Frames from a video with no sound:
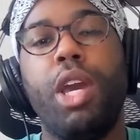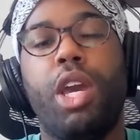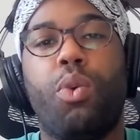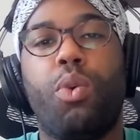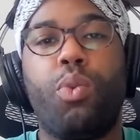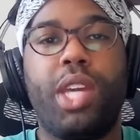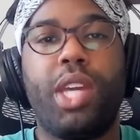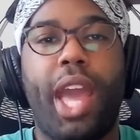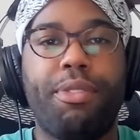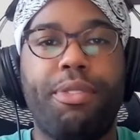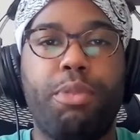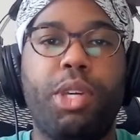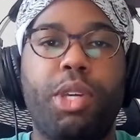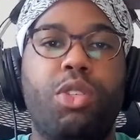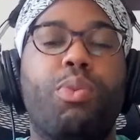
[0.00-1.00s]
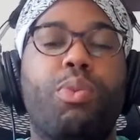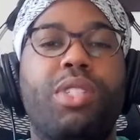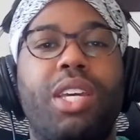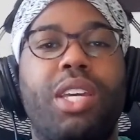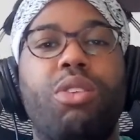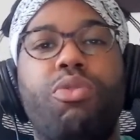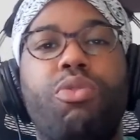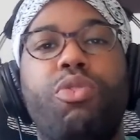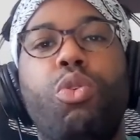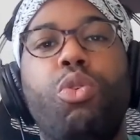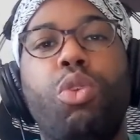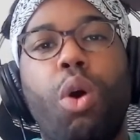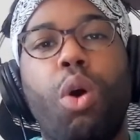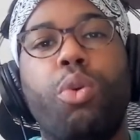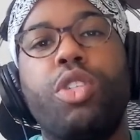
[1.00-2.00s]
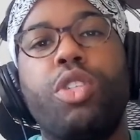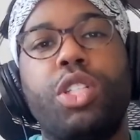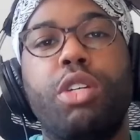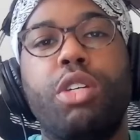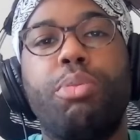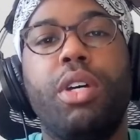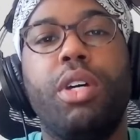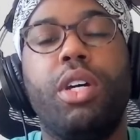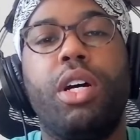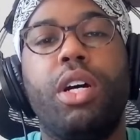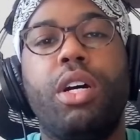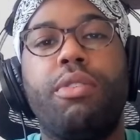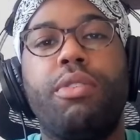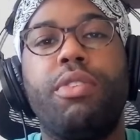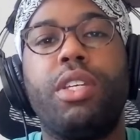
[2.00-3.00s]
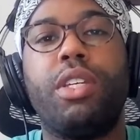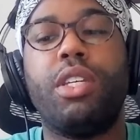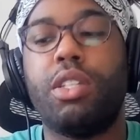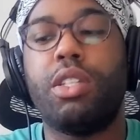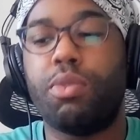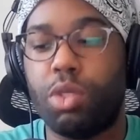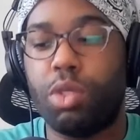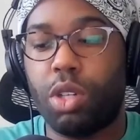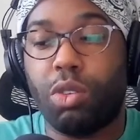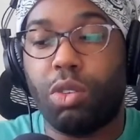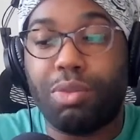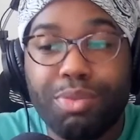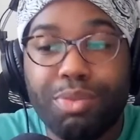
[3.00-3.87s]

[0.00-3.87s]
we have to make sure we're taking full ownership of the, you know,